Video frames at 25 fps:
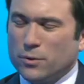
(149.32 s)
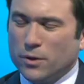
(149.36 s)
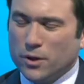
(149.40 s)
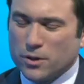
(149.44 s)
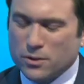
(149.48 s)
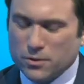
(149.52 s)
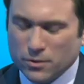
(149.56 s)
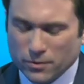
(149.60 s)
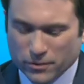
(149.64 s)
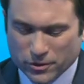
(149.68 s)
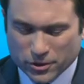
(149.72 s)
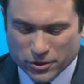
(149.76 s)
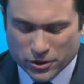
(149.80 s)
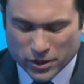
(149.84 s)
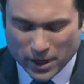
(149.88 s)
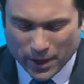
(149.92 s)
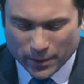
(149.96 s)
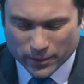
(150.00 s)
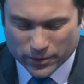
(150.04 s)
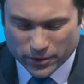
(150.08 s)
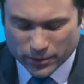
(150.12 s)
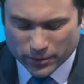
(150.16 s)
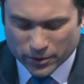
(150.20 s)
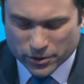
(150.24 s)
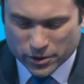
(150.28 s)
quite as long to
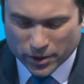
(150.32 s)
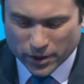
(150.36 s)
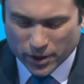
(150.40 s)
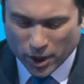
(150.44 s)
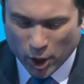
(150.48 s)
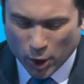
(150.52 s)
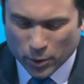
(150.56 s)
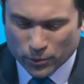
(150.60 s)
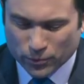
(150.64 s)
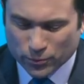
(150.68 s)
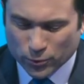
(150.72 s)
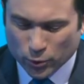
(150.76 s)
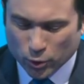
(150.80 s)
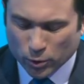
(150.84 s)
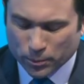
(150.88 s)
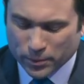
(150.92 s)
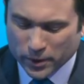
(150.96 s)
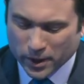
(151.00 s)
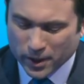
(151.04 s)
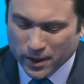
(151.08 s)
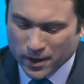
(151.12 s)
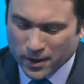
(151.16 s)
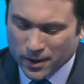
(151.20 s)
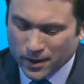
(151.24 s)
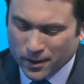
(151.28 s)
chat with you as I'd hoped for,
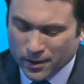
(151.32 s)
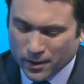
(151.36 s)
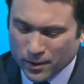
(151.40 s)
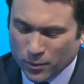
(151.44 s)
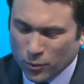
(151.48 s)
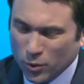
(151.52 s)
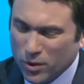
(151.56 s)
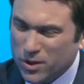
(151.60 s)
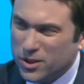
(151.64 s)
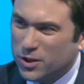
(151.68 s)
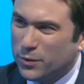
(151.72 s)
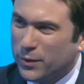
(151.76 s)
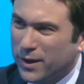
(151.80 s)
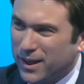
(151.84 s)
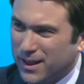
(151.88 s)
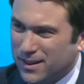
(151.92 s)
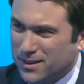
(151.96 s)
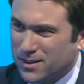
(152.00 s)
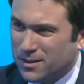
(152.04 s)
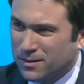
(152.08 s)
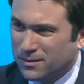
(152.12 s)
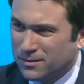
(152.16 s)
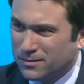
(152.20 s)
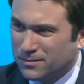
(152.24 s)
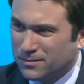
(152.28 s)
but what did you eat?